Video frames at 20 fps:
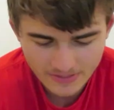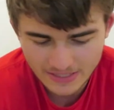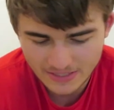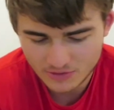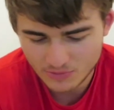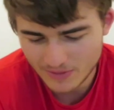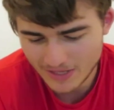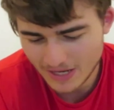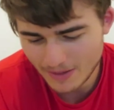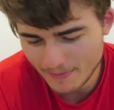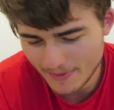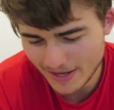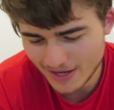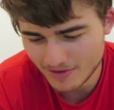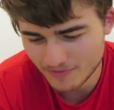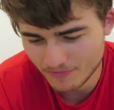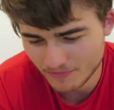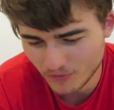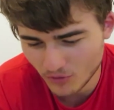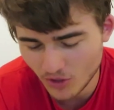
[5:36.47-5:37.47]
Okay, so we gotta make
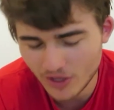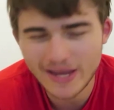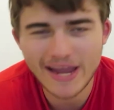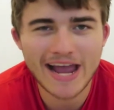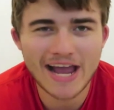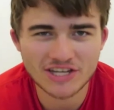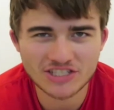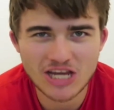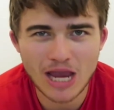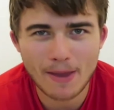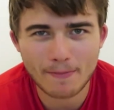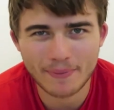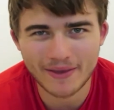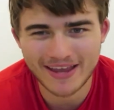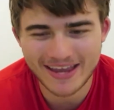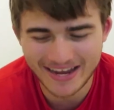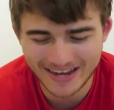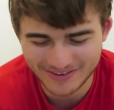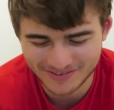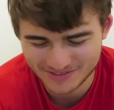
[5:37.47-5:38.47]
a full Cash App
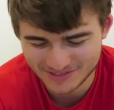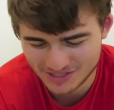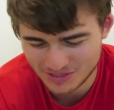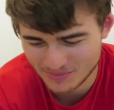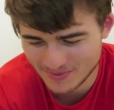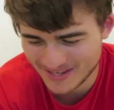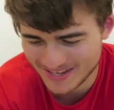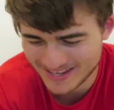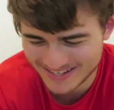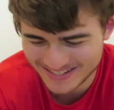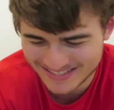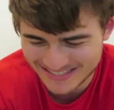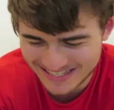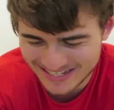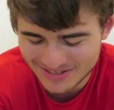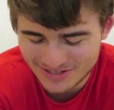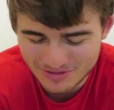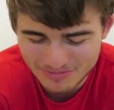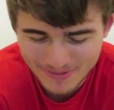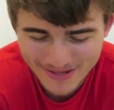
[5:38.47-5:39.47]
account so we can
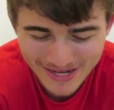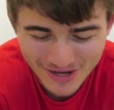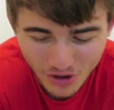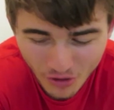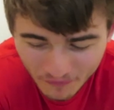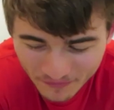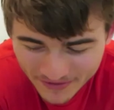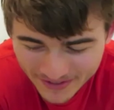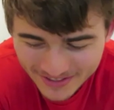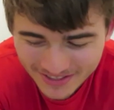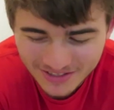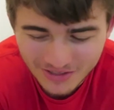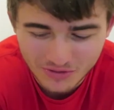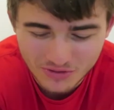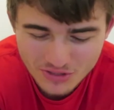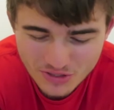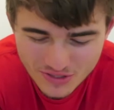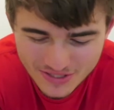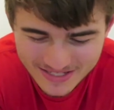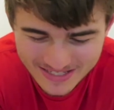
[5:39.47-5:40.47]
send her a penny. Hopefully the
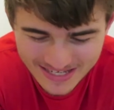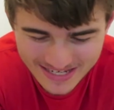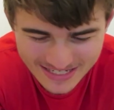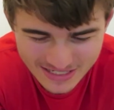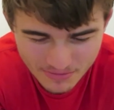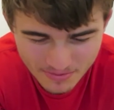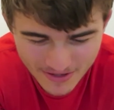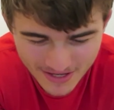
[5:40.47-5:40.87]
lowest you can send is a